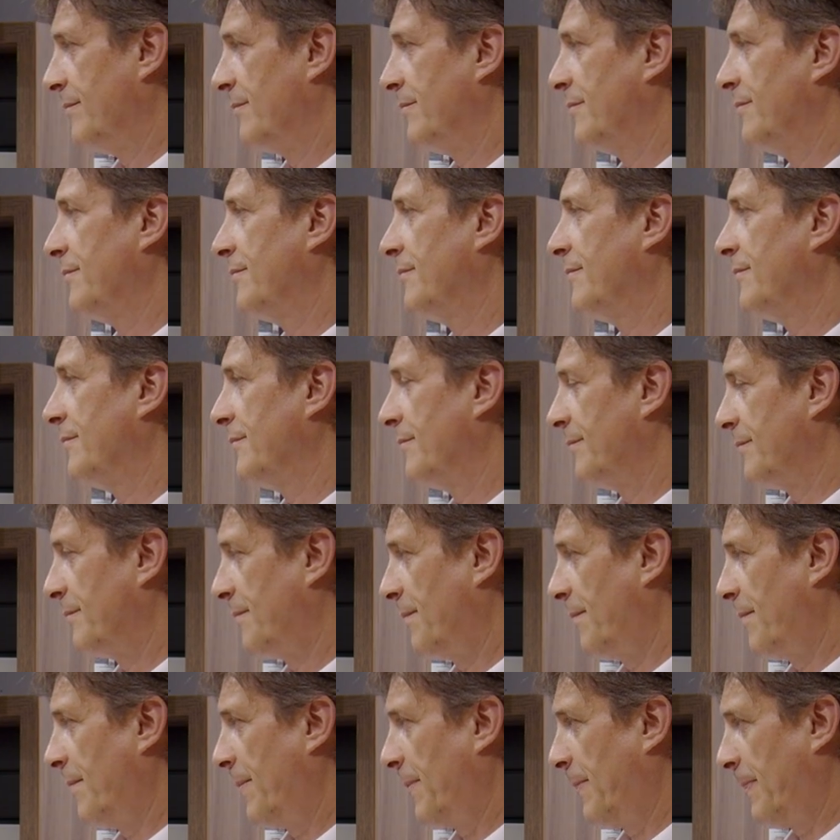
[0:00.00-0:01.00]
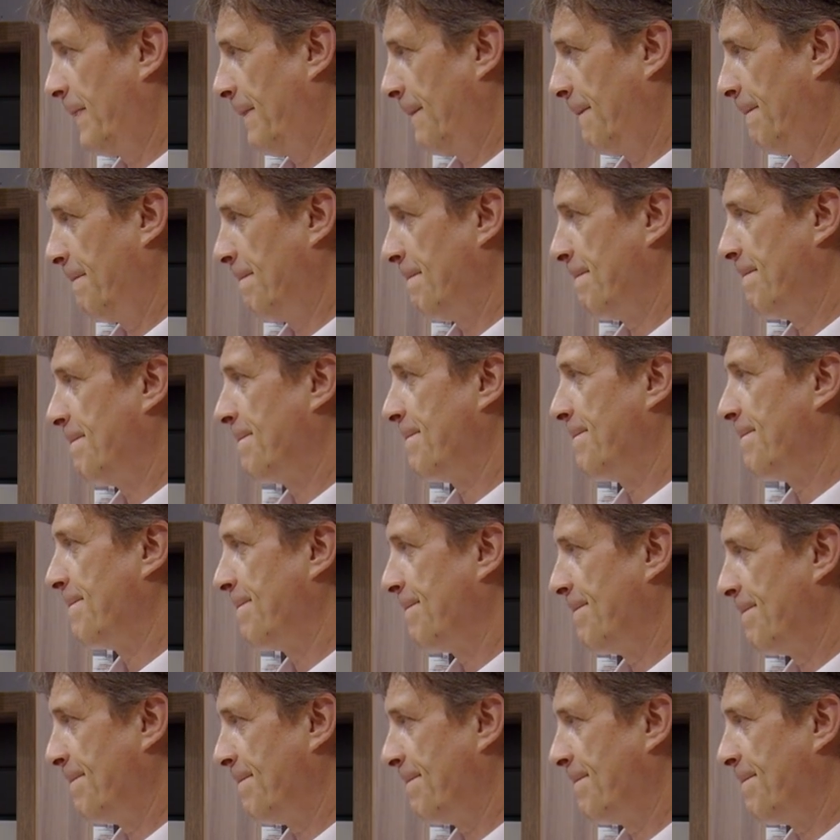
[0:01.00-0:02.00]

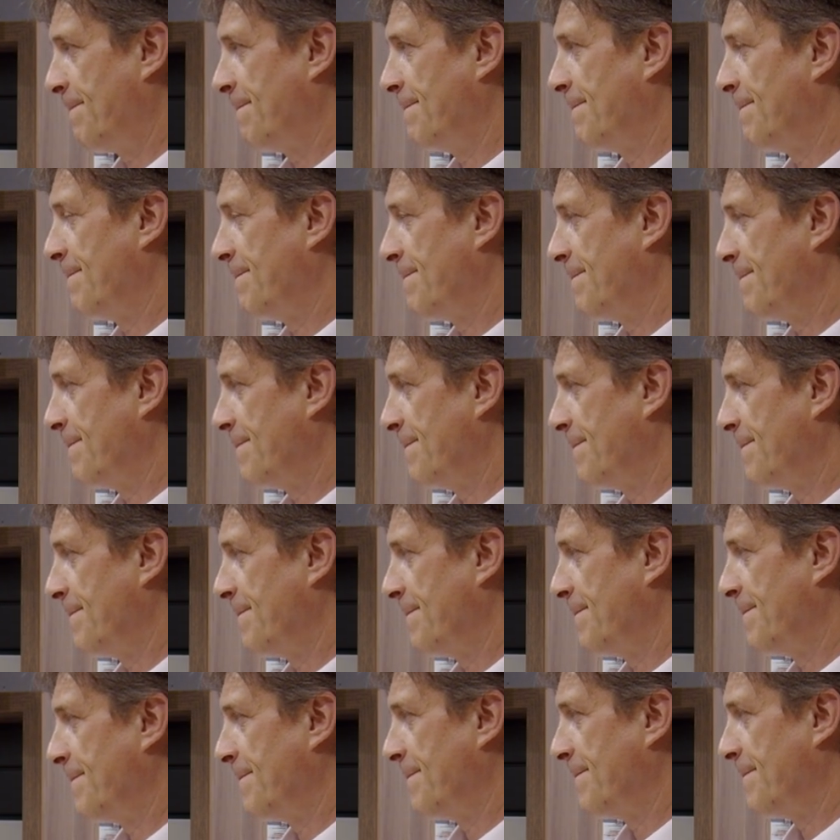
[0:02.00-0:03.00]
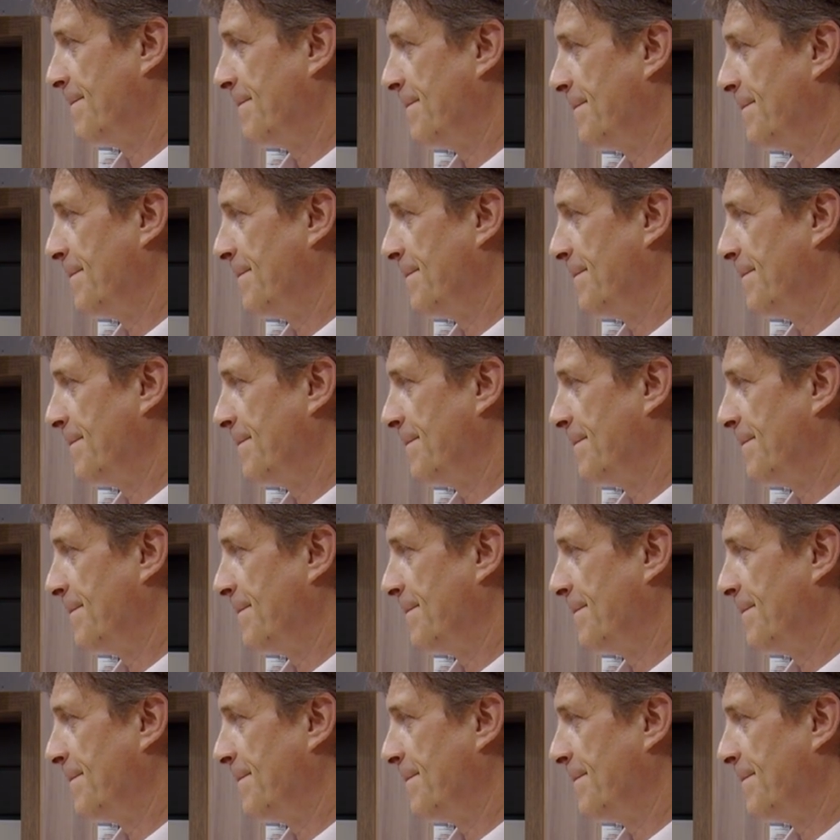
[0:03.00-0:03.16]
The person shown says nothing.